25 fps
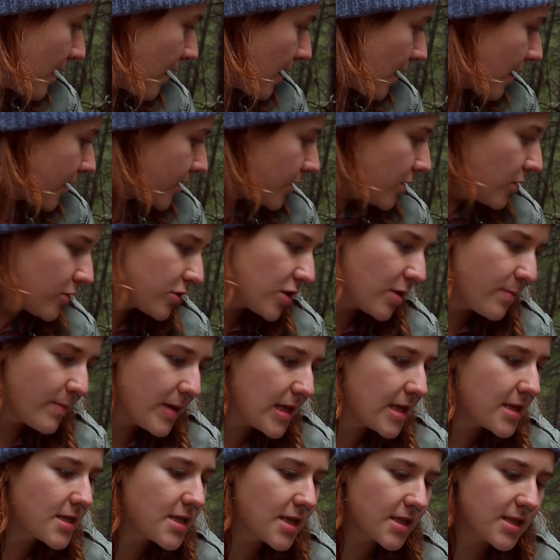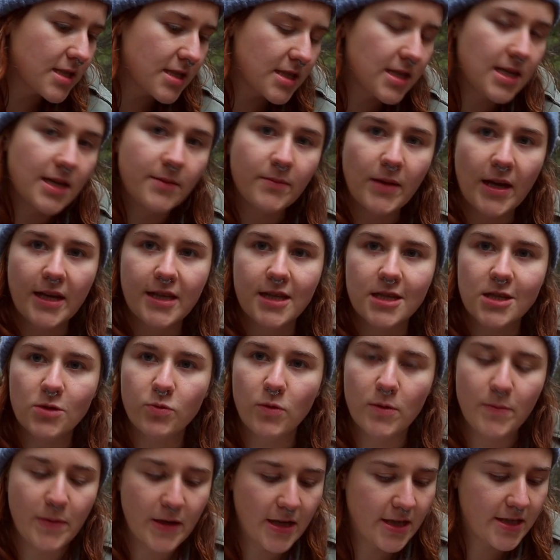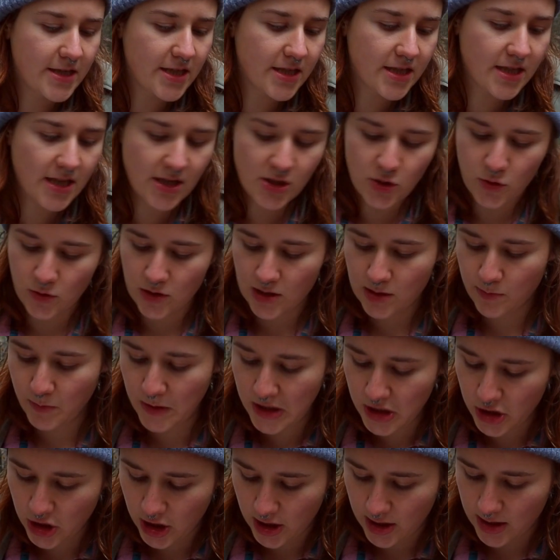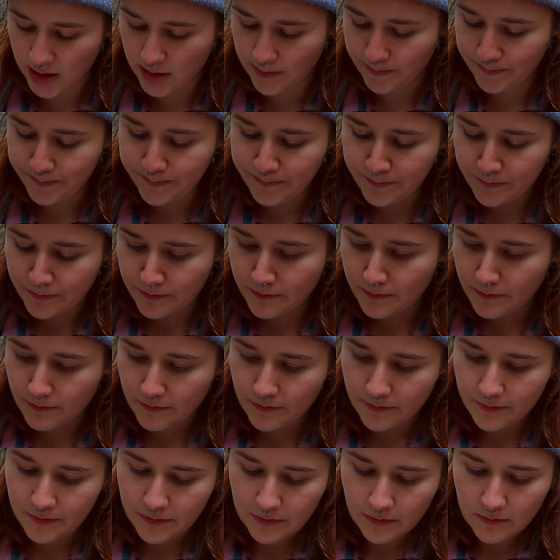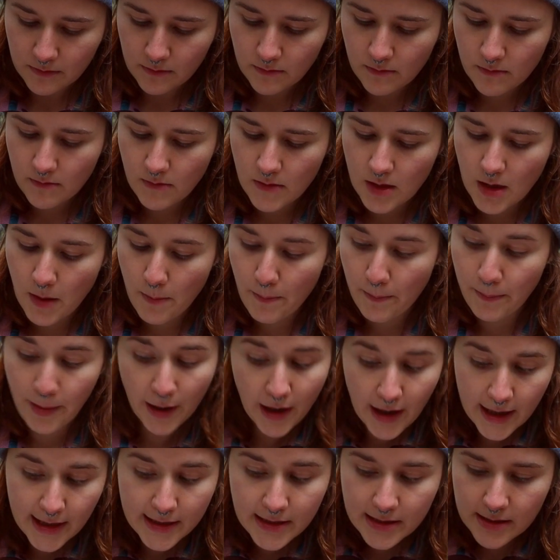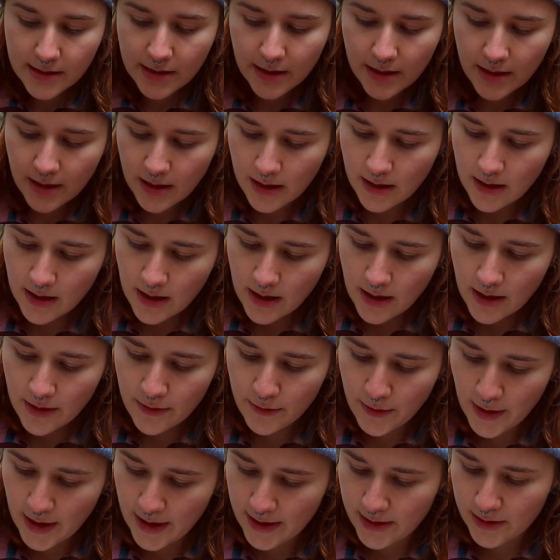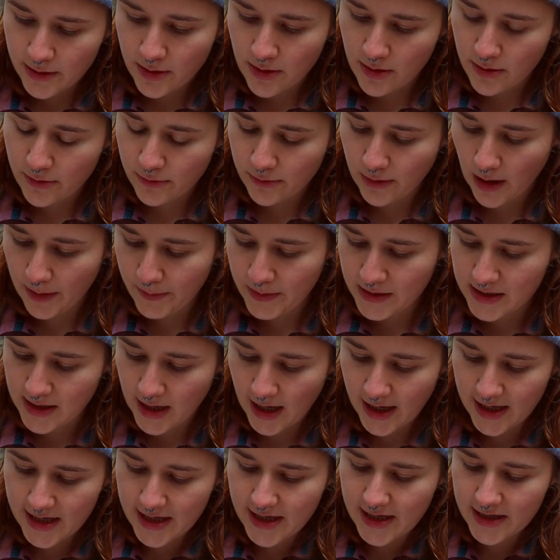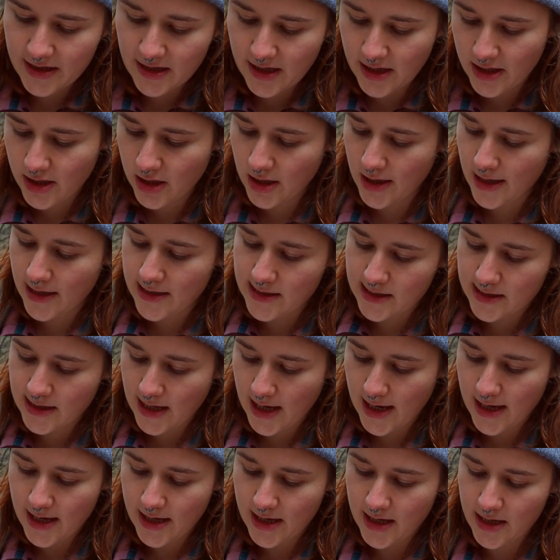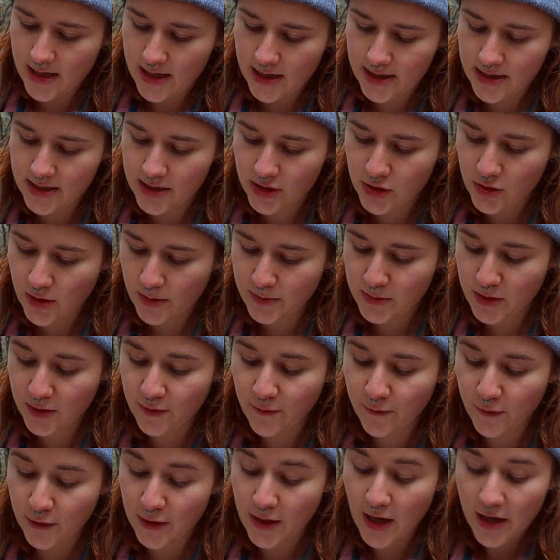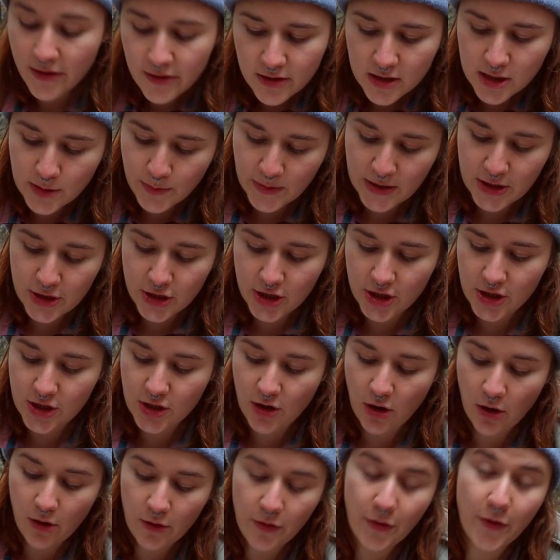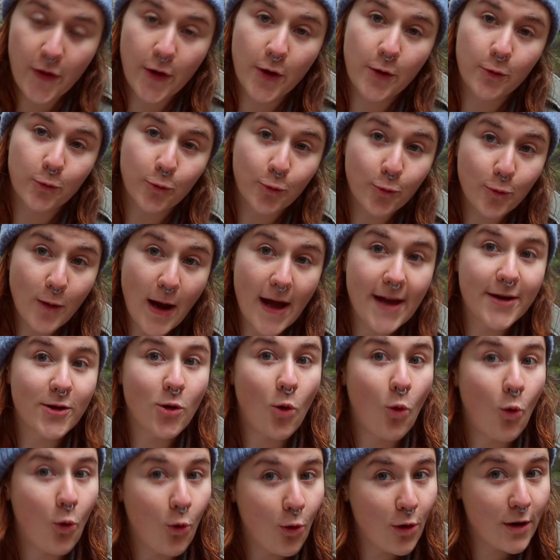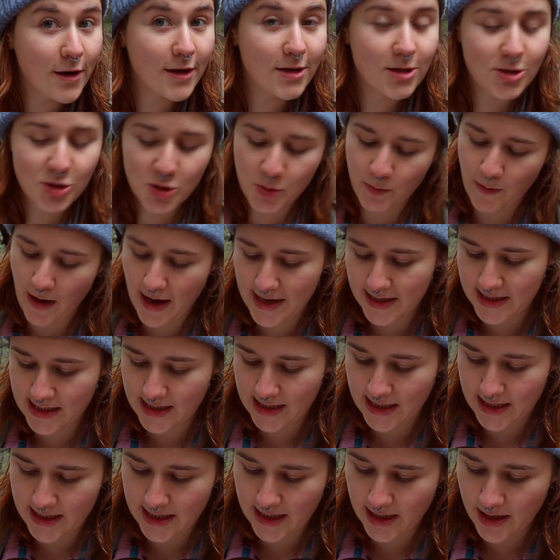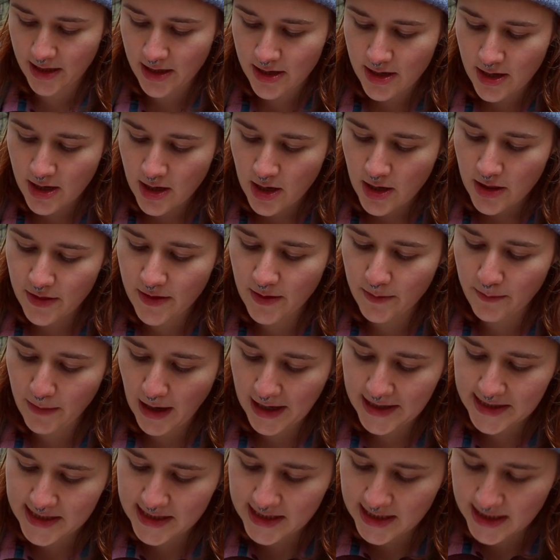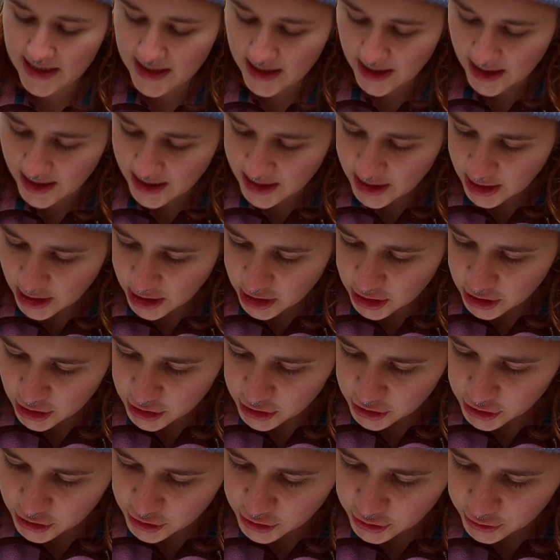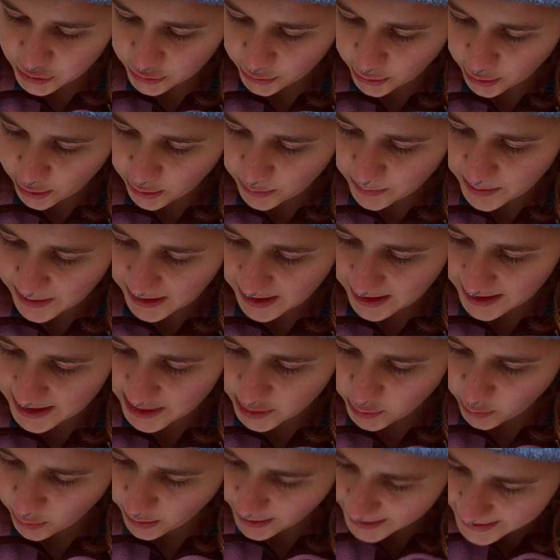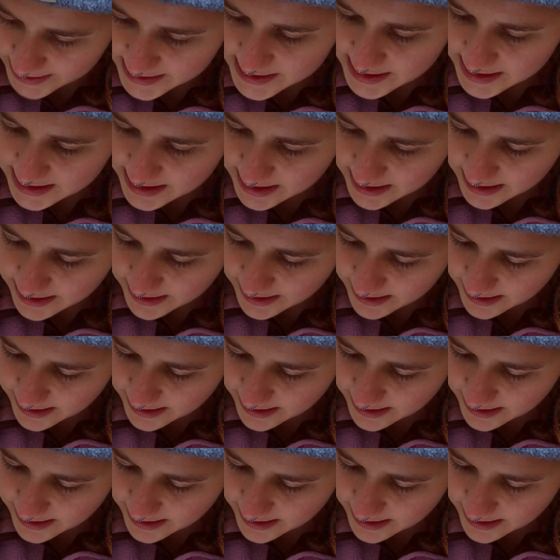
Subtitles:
I don't know, to me it doesn't seem like this would be a deciduous species. But then right beside it there is a description for another species called the red-orange Mycena, the Mycena strobilinoides,